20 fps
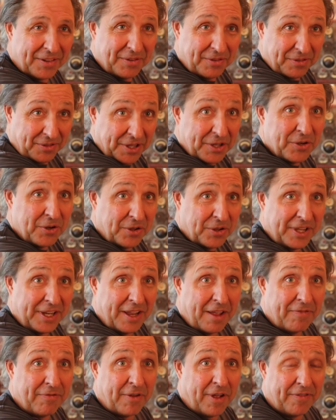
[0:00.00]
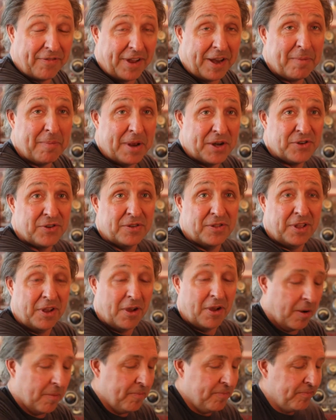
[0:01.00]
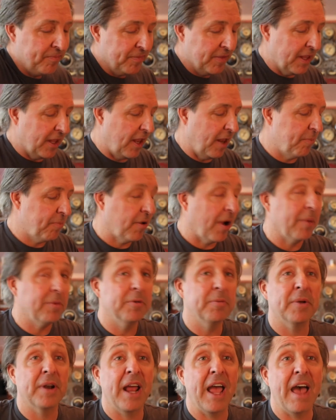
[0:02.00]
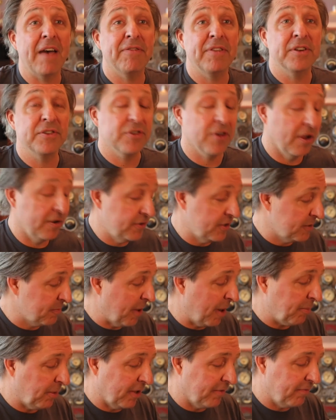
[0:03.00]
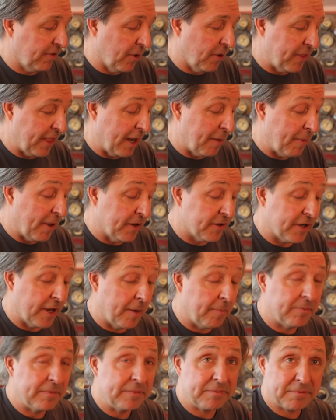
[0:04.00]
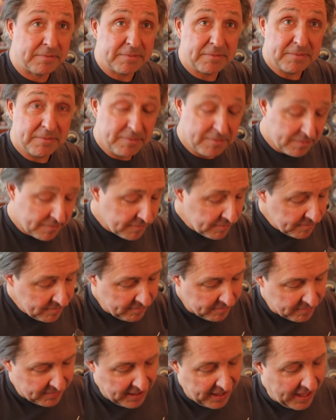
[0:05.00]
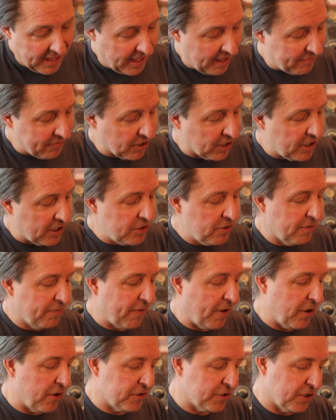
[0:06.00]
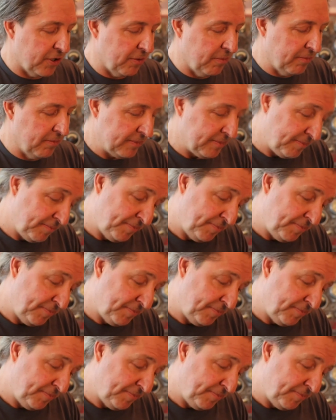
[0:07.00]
literally, if I'd measured the arm, it'd probably put a ½ inch on just by blood flow in that amount of time. If you're going to do a photo shoot,